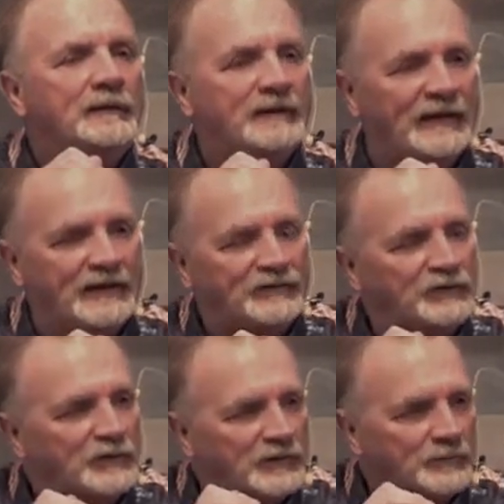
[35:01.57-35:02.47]
kings
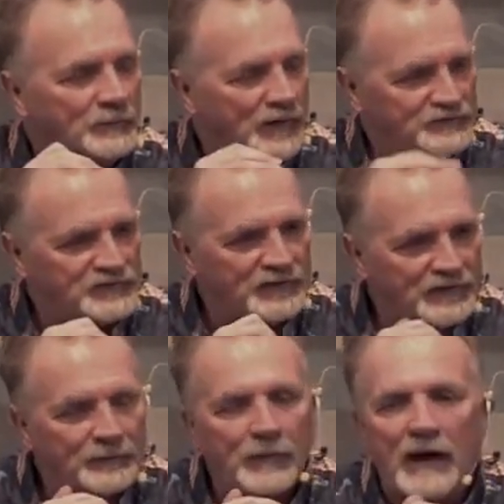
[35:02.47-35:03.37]
you can mention
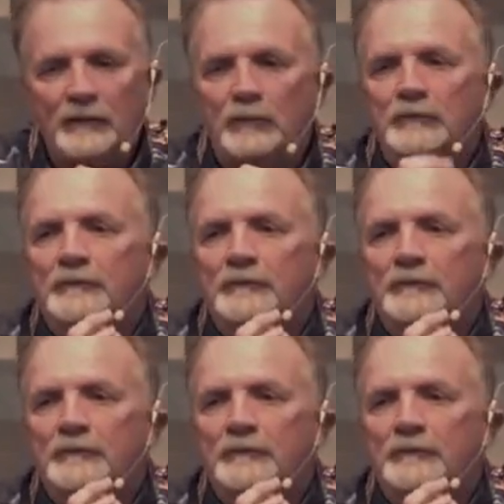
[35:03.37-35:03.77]
in the Bible.